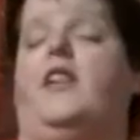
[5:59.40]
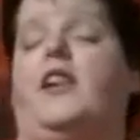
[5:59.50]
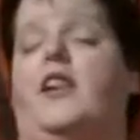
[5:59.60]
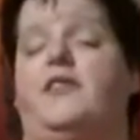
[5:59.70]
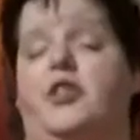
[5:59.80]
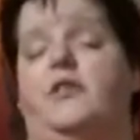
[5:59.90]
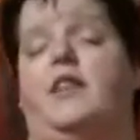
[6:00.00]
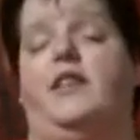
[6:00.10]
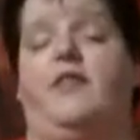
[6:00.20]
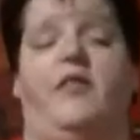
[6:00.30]
like I've
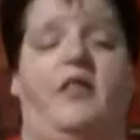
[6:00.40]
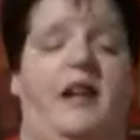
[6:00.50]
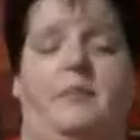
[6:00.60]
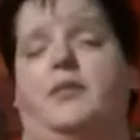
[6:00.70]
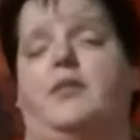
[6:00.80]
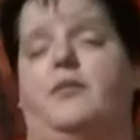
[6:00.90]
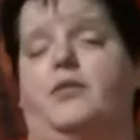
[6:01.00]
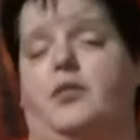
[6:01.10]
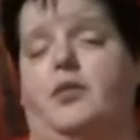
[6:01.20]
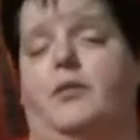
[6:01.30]
tuned in for episode
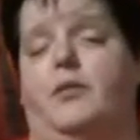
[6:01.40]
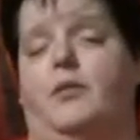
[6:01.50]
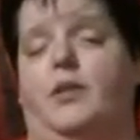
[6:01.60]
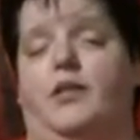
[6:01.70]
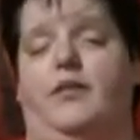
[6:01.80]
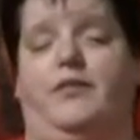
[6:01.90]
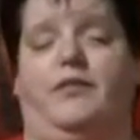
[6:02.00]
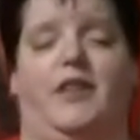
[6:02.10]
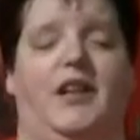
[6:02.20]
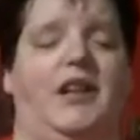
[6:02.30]
2 of,
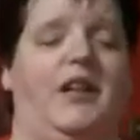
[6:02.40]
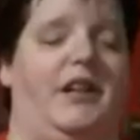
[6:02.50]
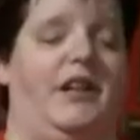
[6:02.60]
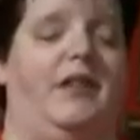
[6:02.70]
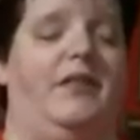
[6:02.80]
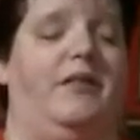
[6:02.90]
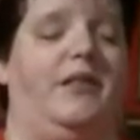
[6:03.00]
you know,